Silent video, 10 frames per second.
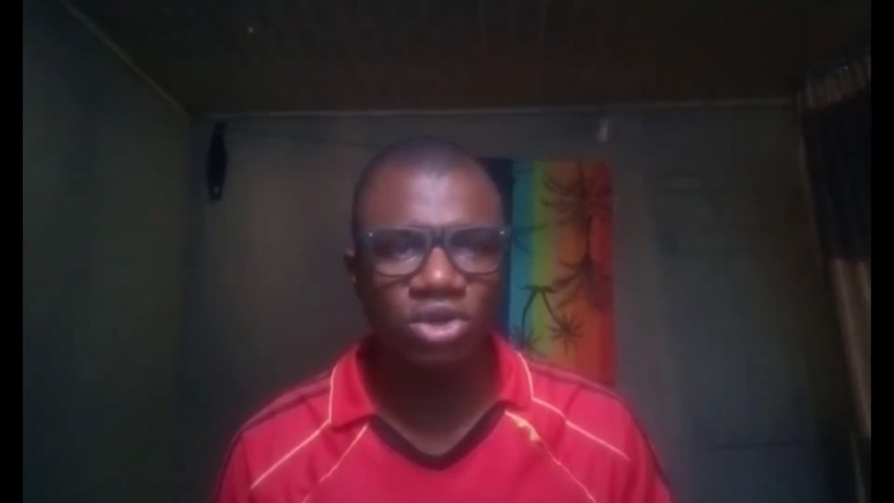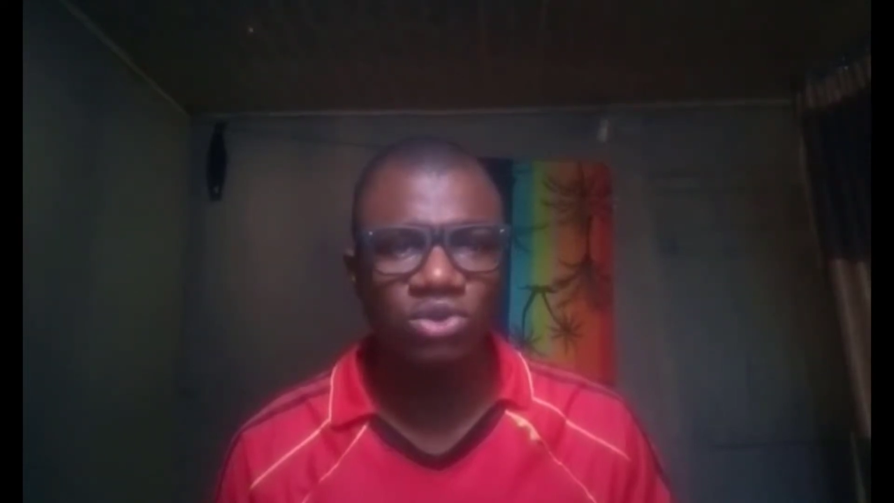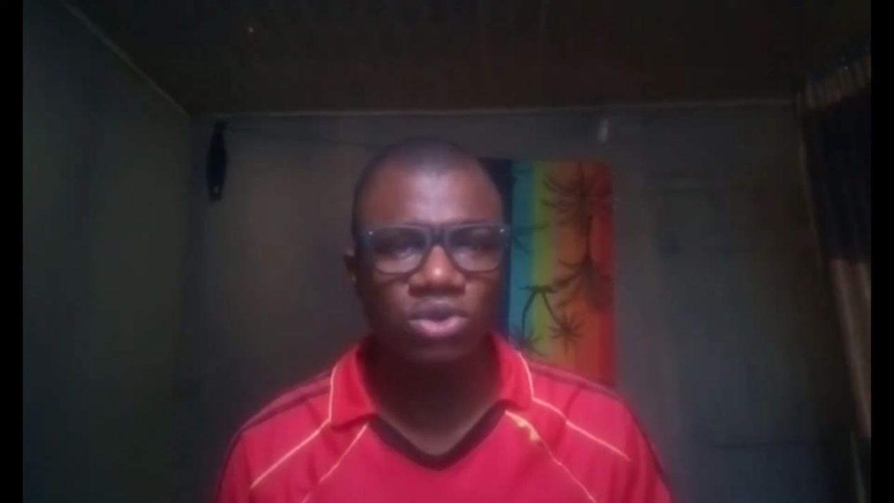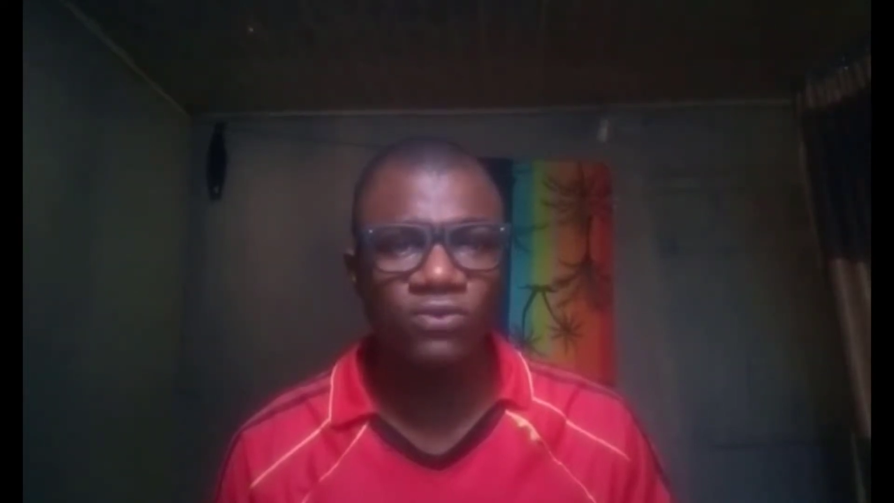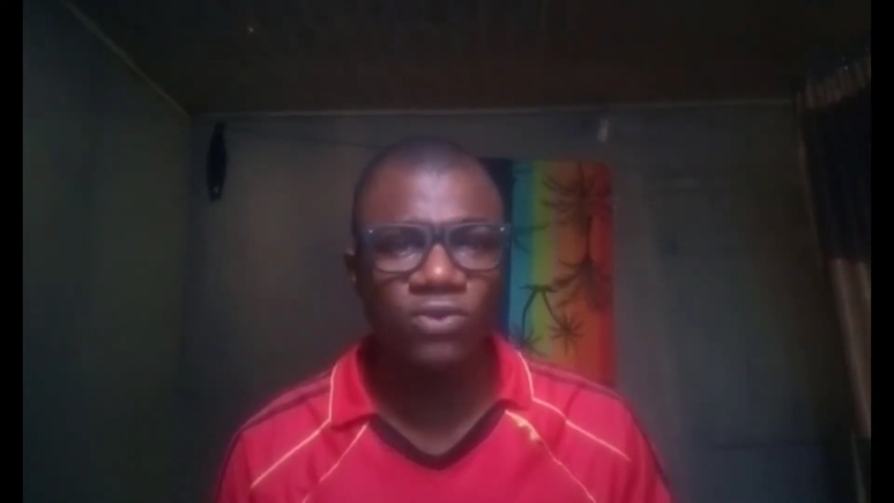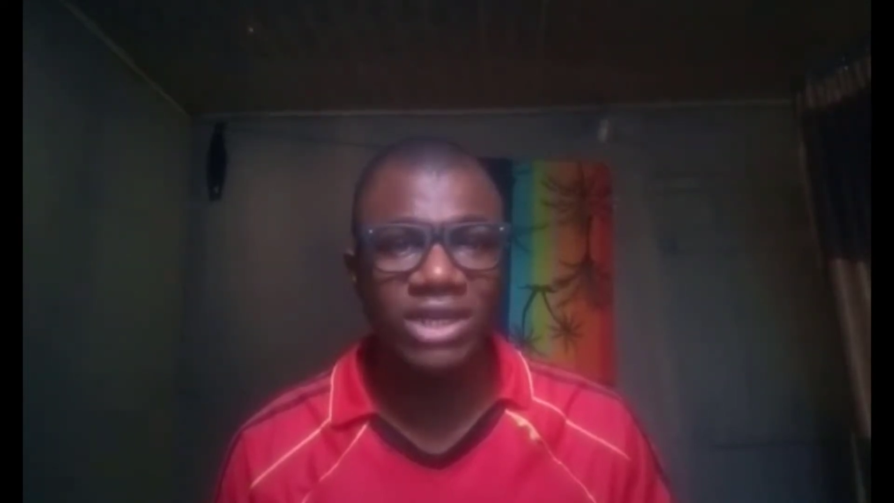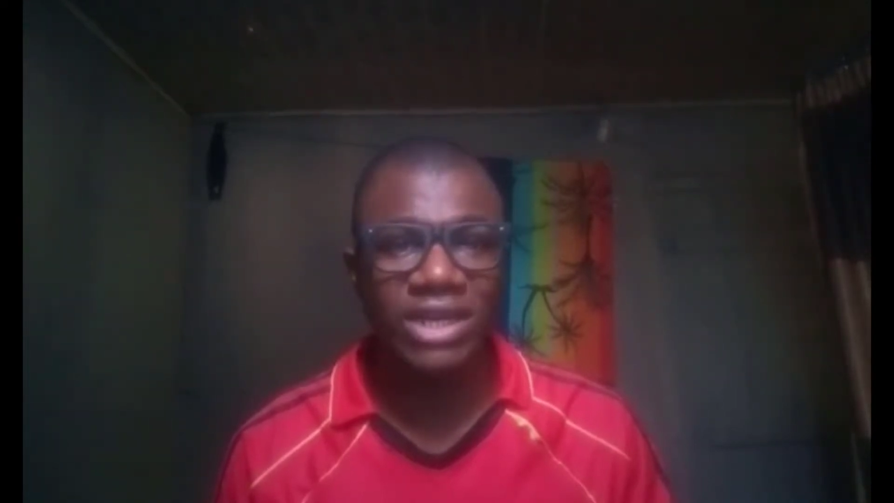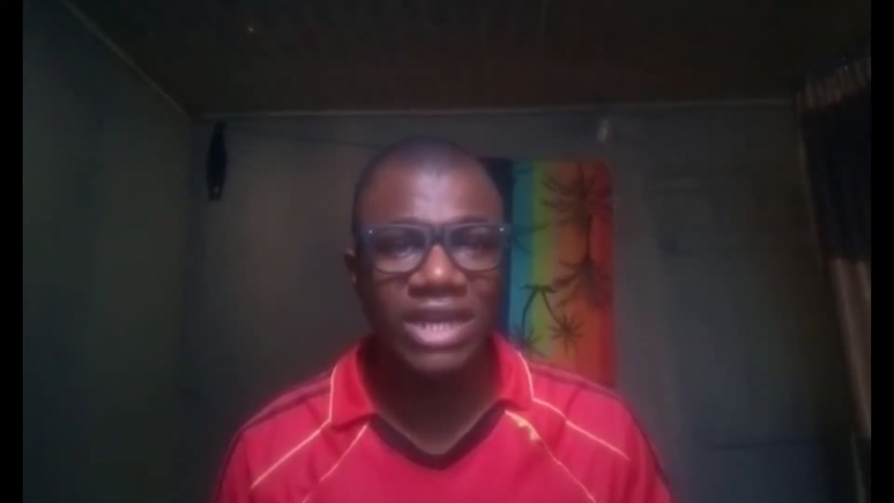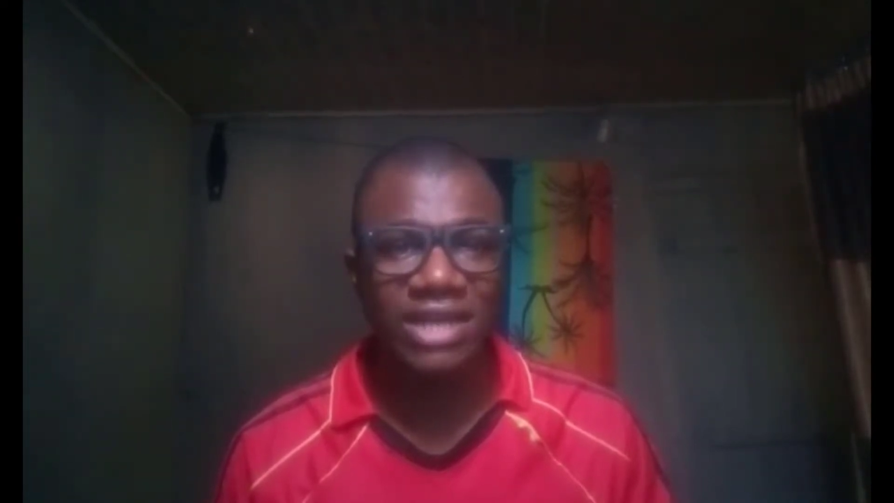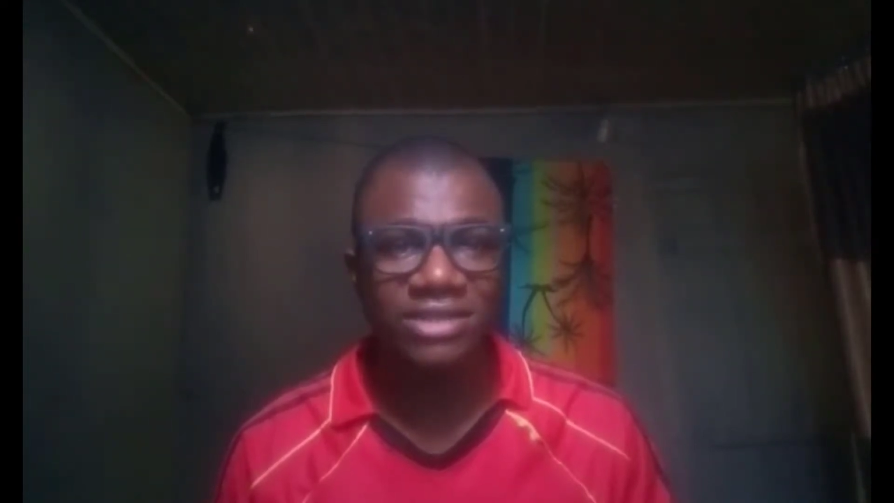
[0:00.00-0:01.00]
So for
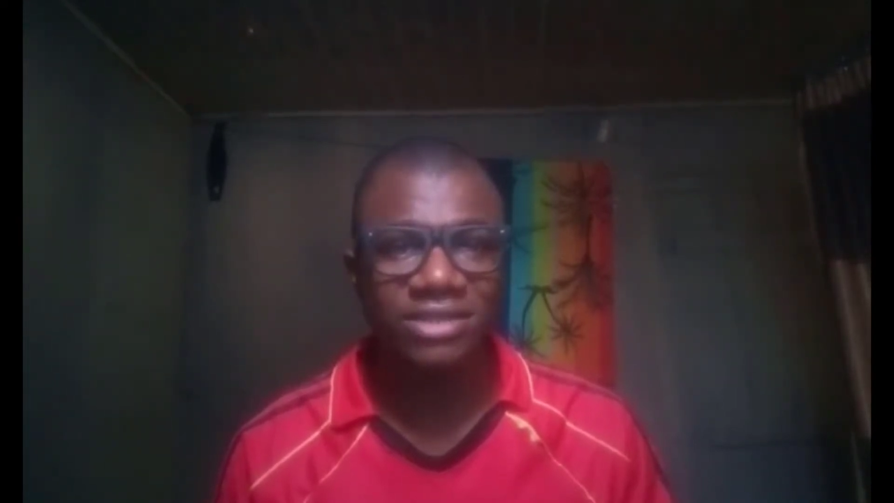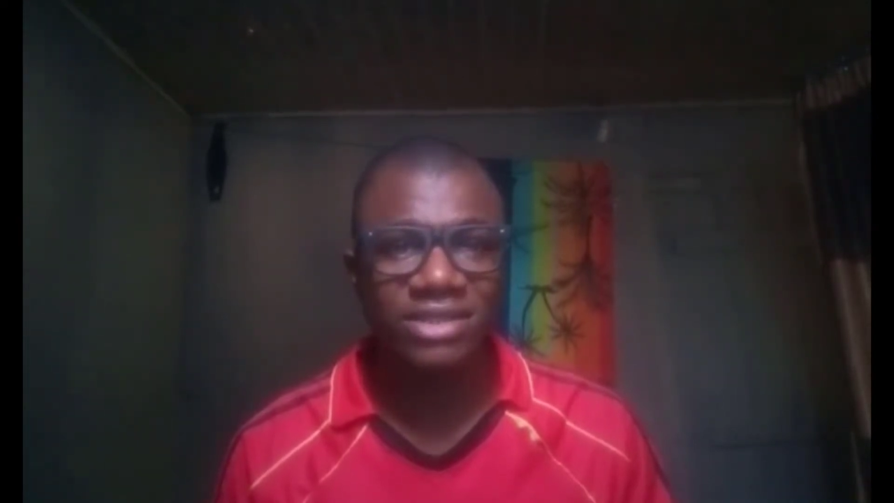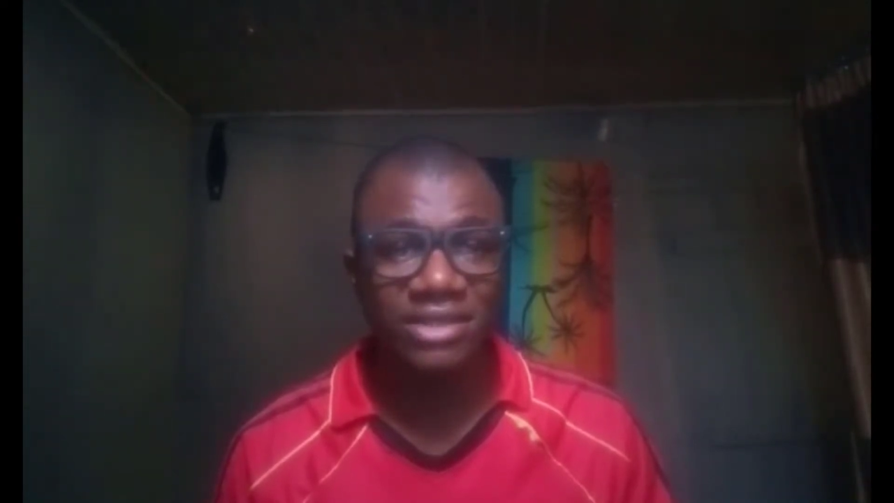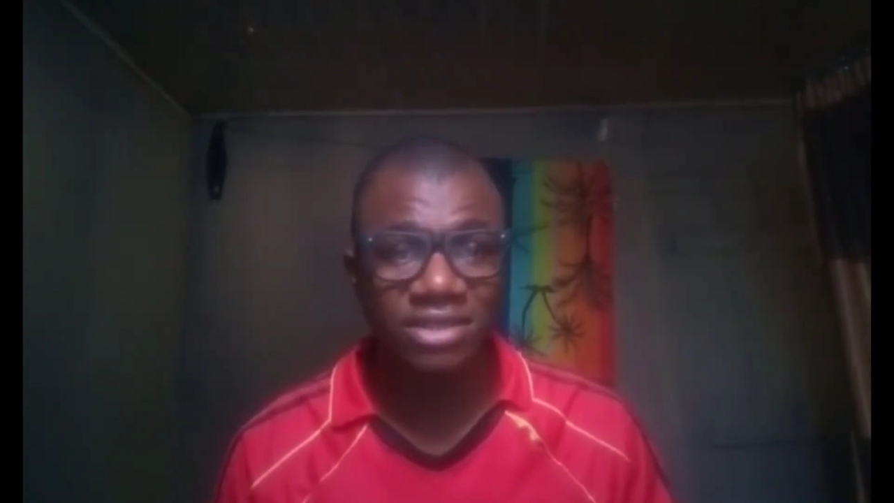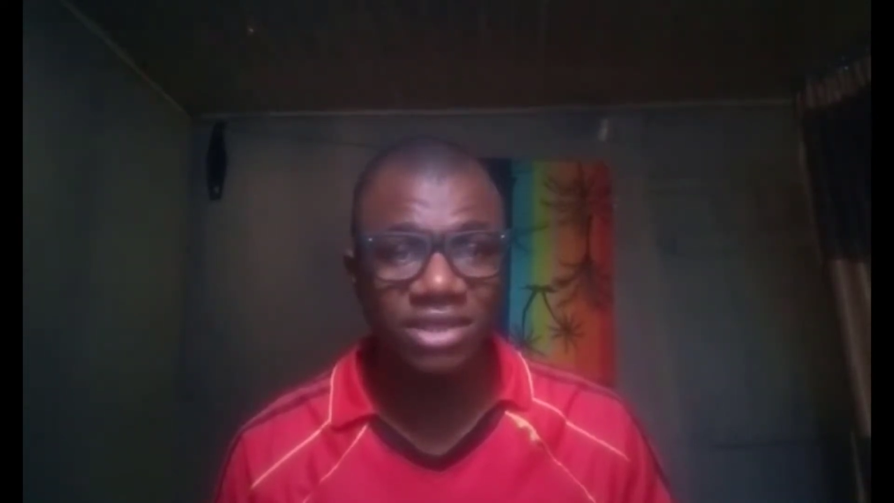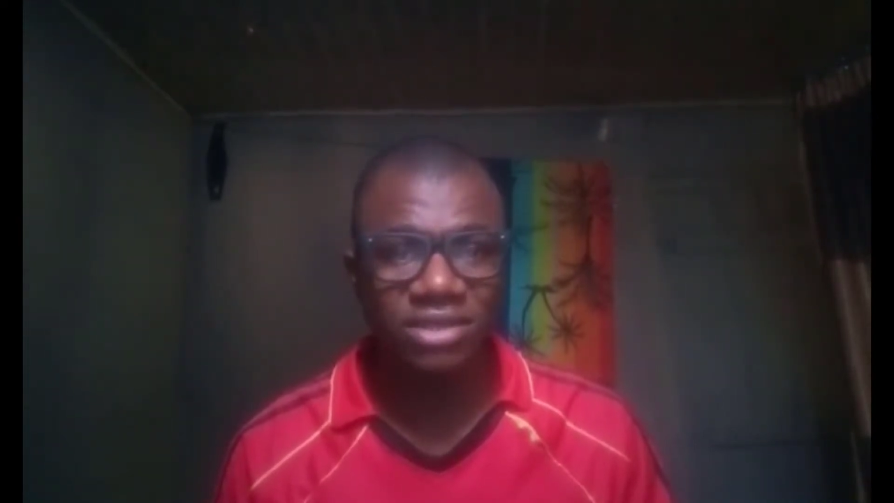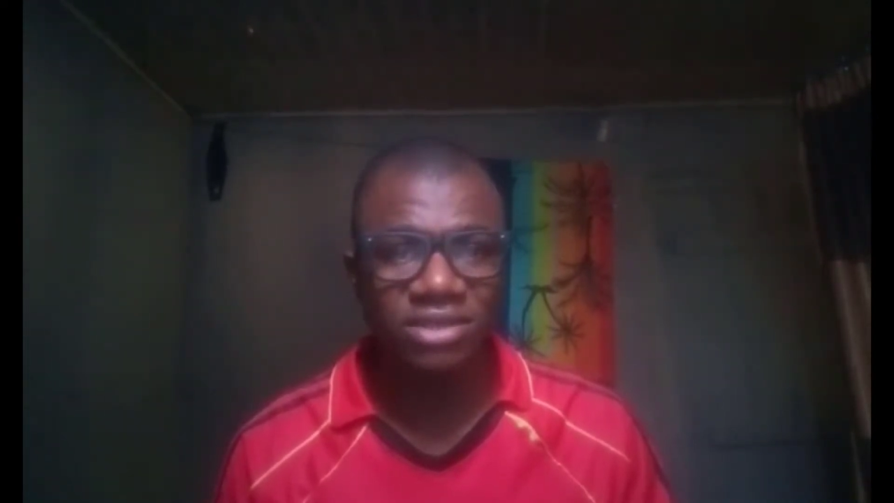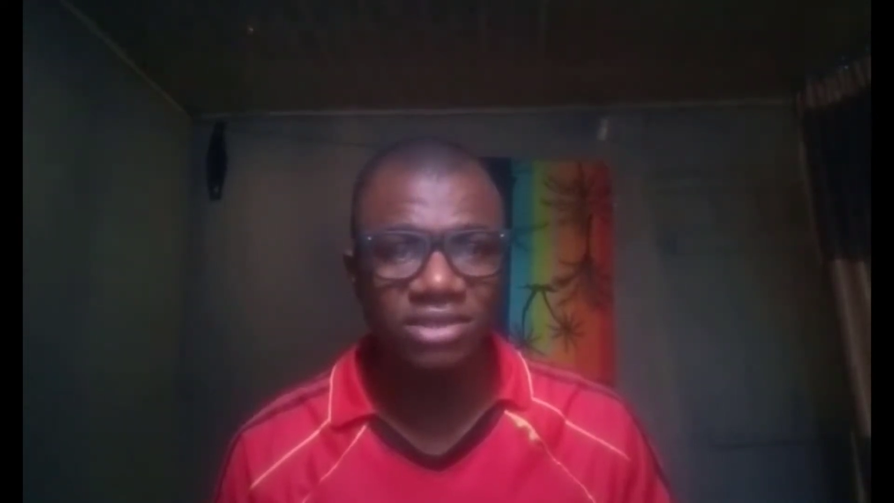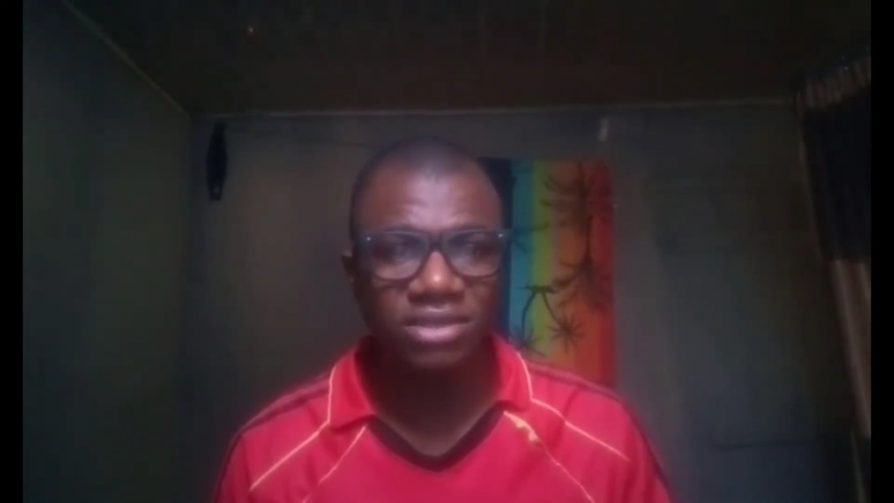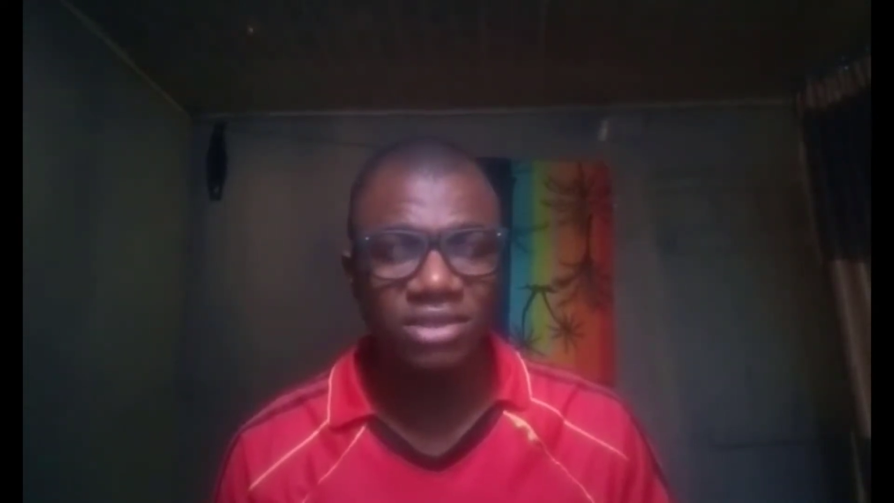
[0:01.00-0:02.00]
the last 30
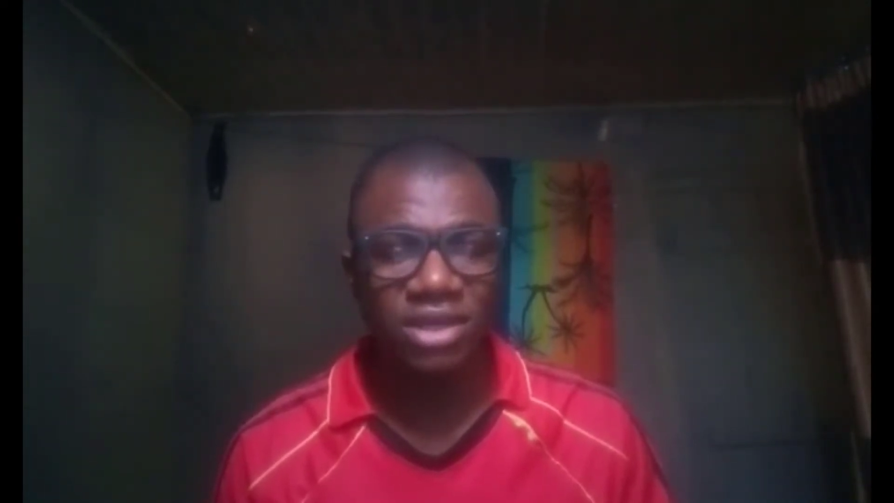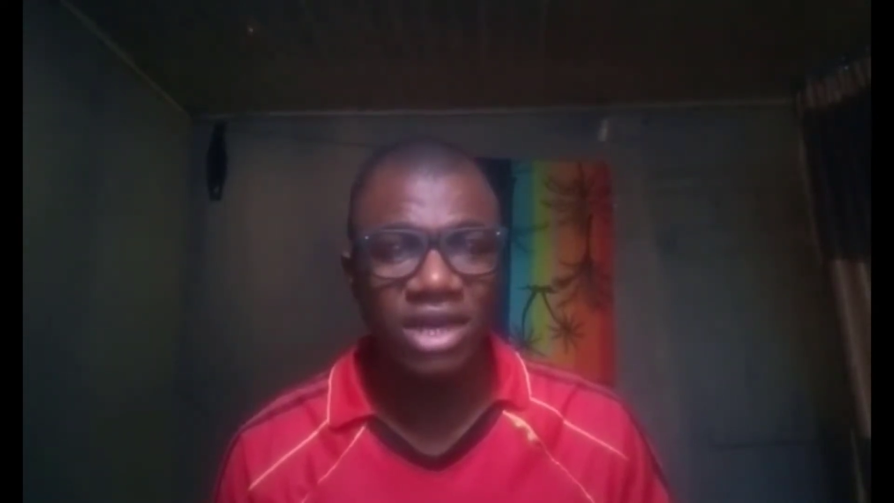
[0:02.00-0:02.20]
days,